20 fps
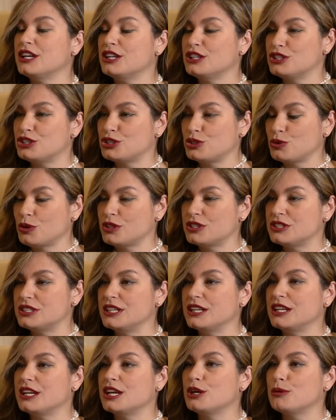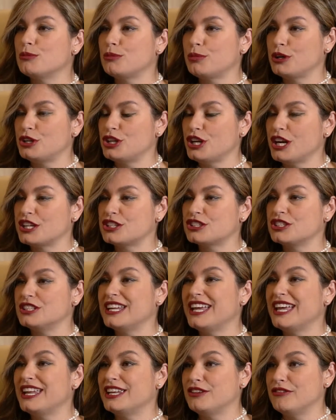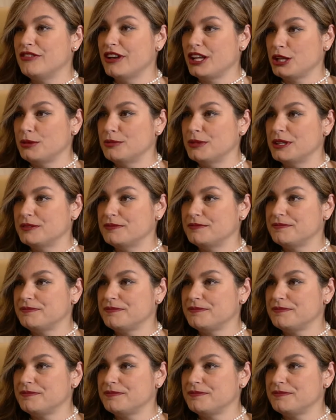sourcing, production, and development.